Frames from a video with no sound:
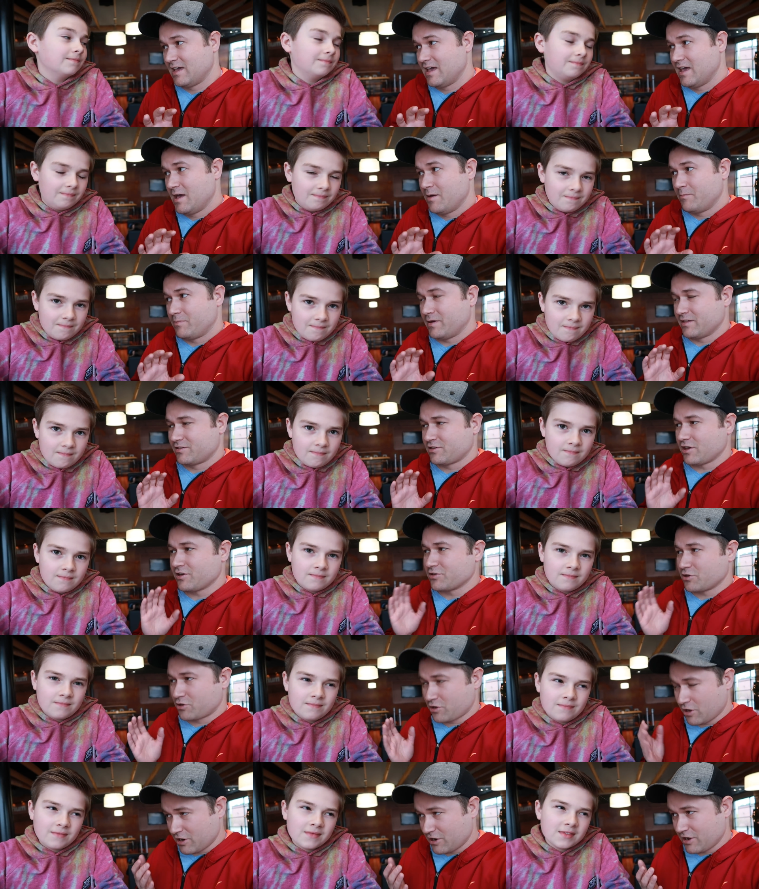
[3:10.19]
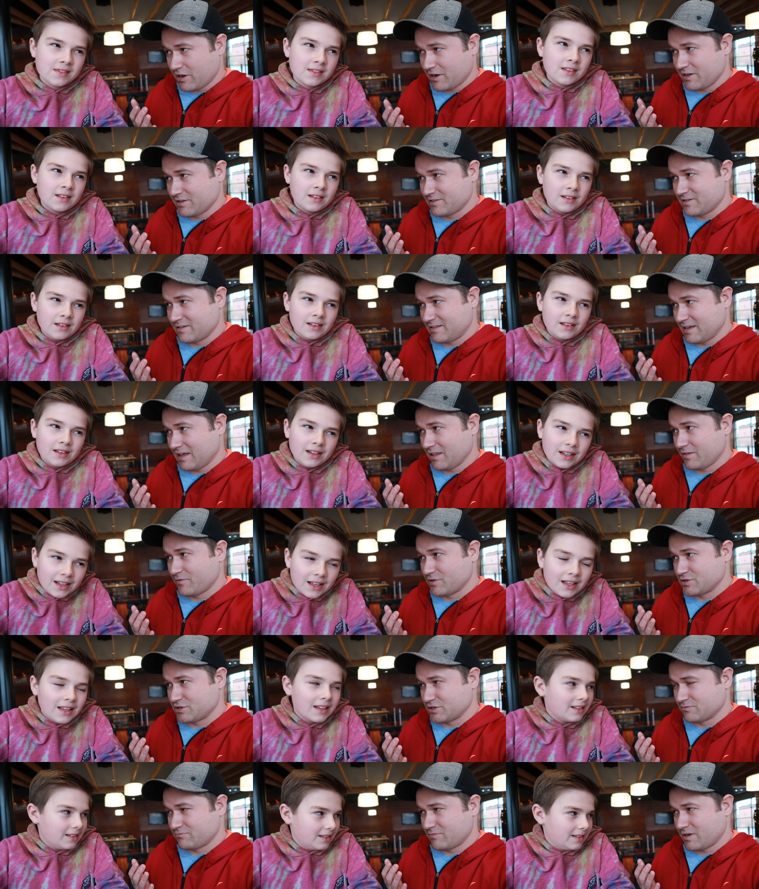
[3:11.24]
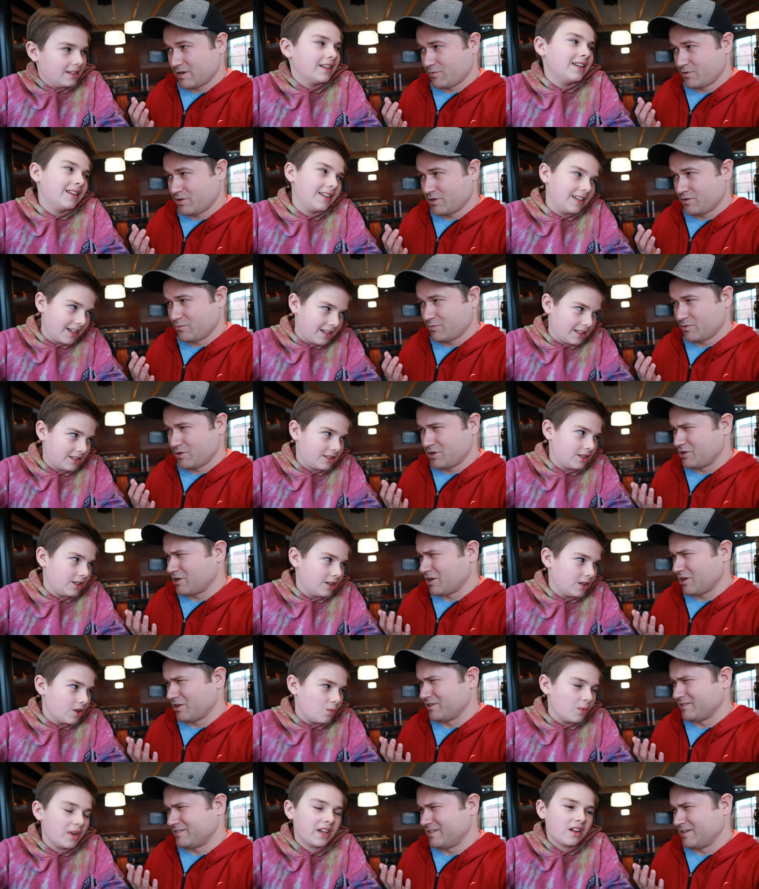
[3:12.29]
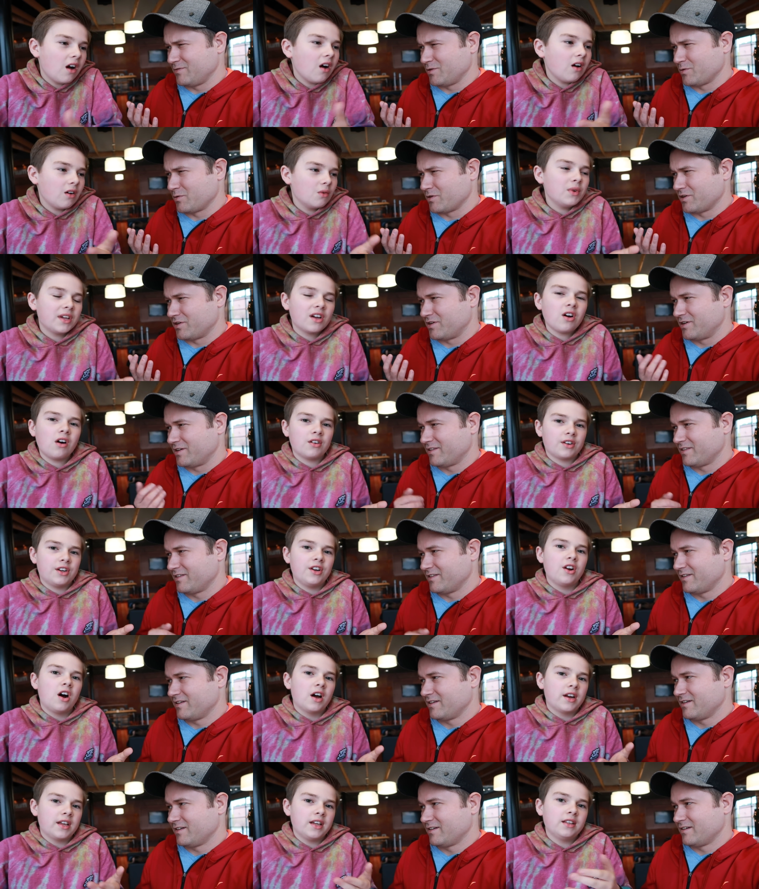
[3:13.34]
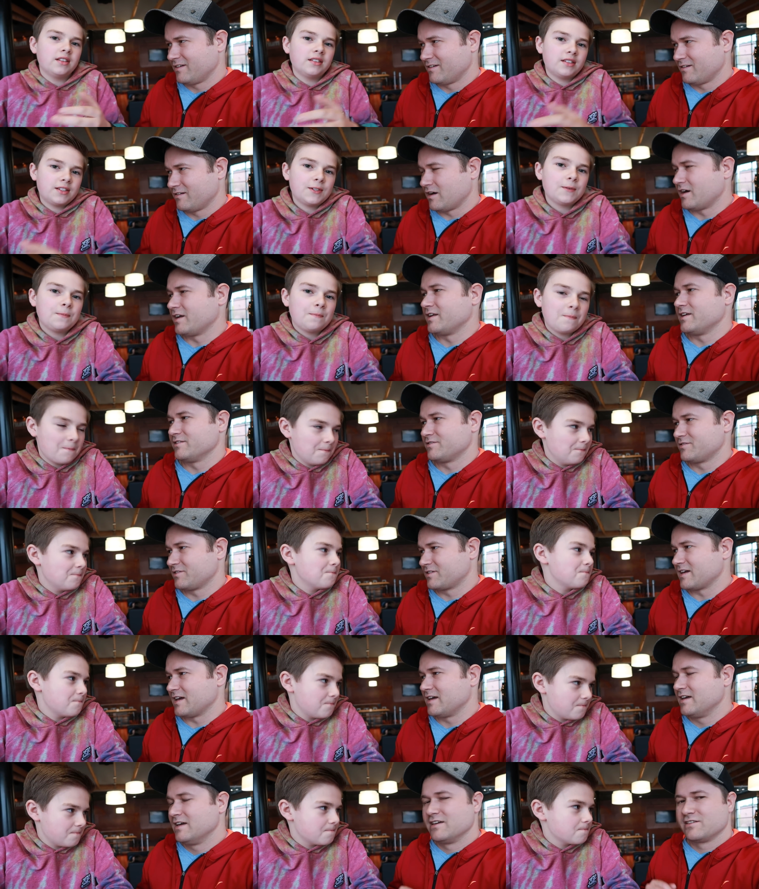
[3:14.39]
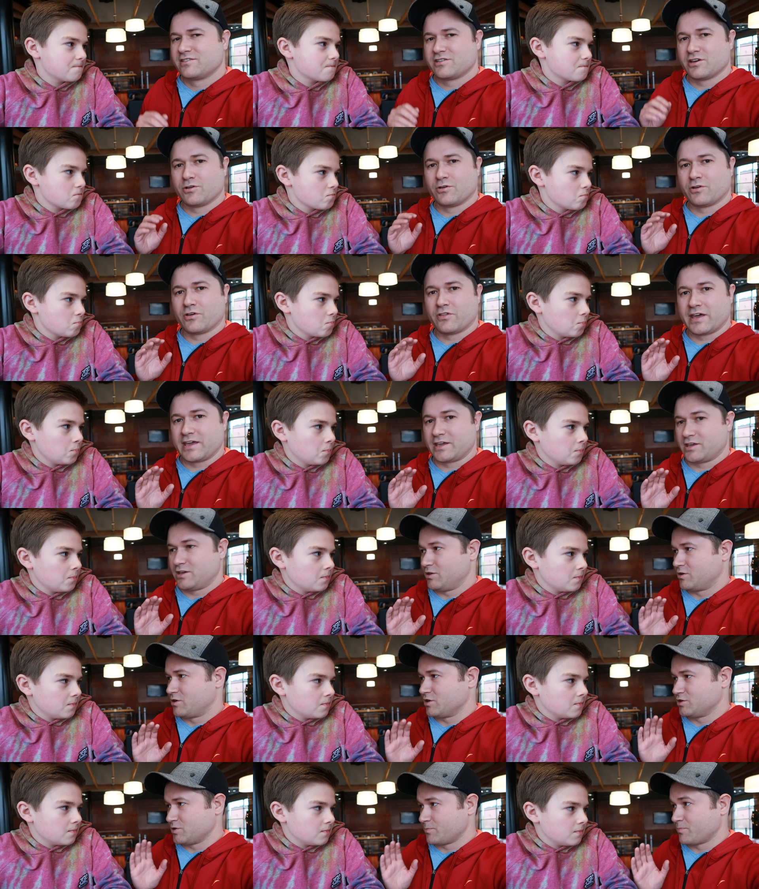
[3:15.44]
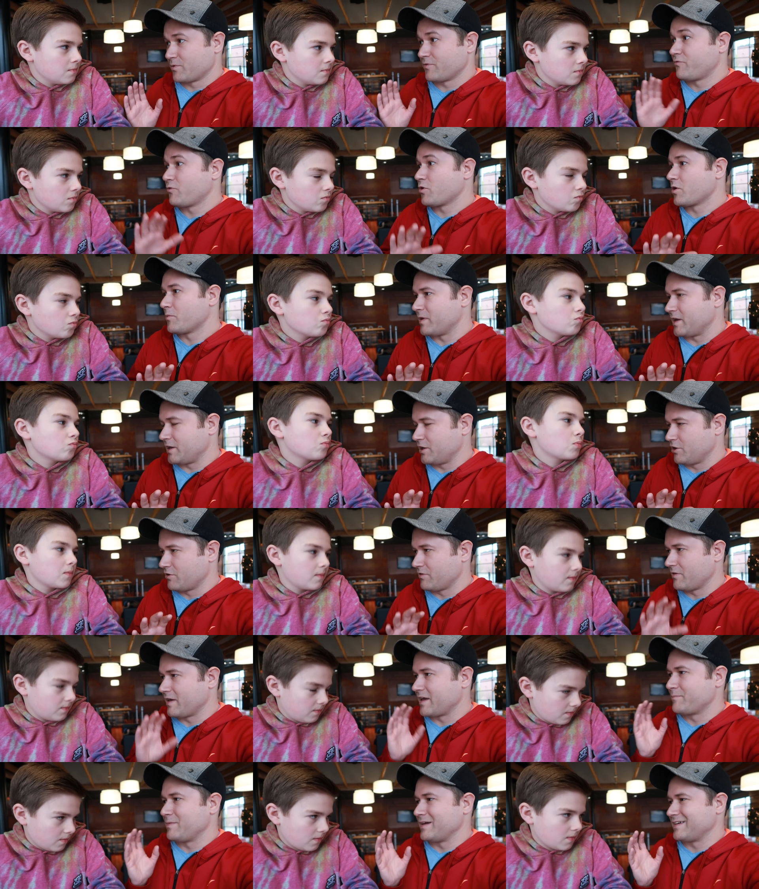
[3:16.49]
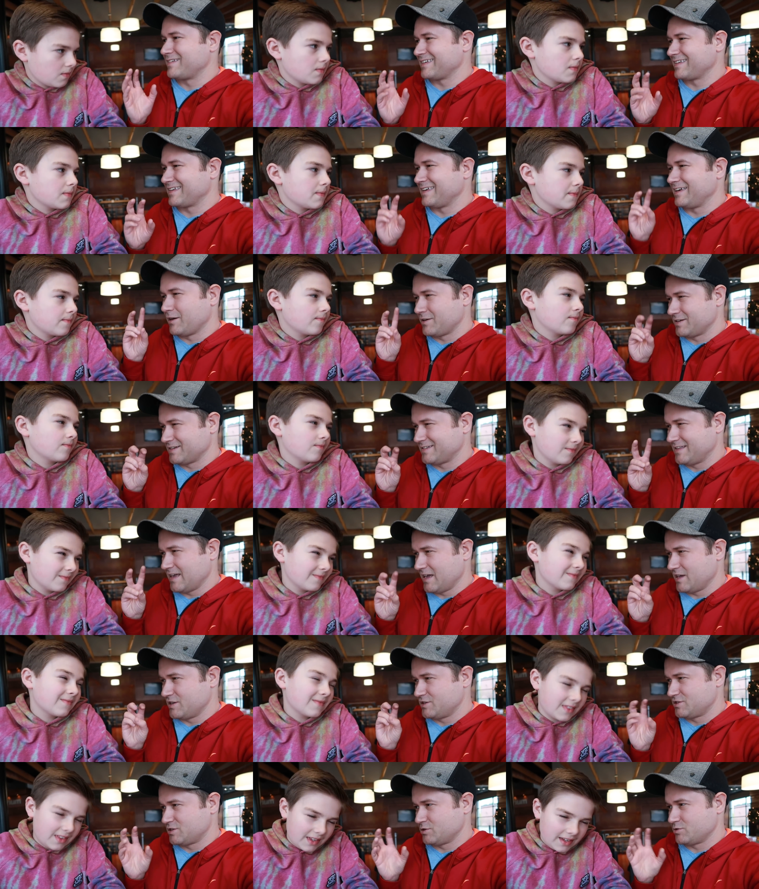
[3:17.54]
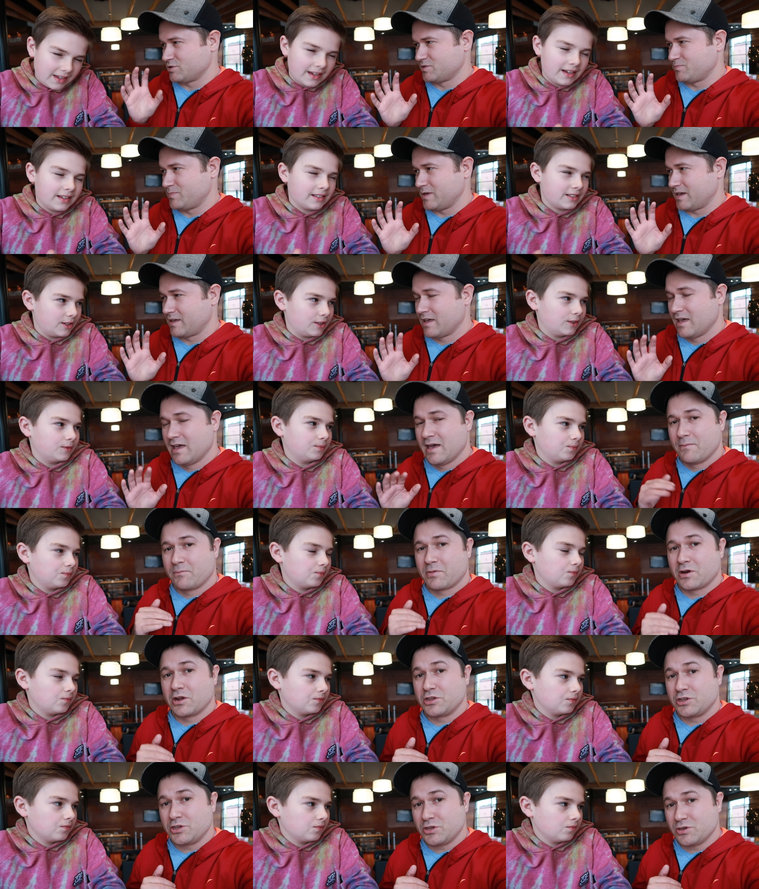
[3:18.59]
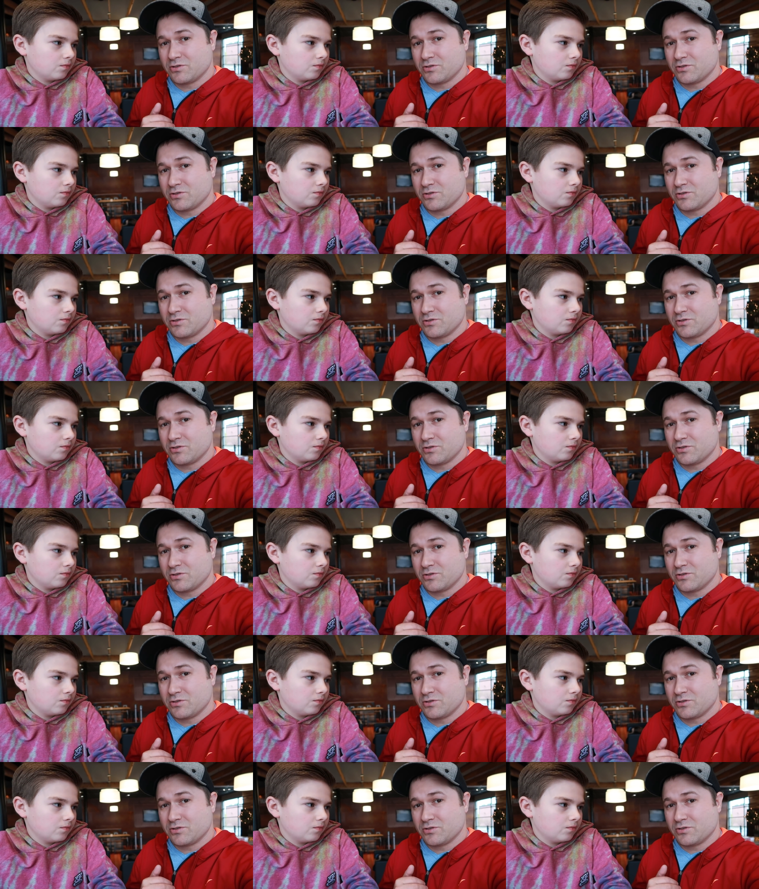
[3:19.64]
Speaker 1: mm-hmm. but it's also called an audience of television, right? What do you yes, what do you sir. call it? we TV call it, we
Speaker 2: call it an audience. Audience,
Speaker 1: okay. So like, because you're performing, you're like basically on a stage, so to yes. speak. But on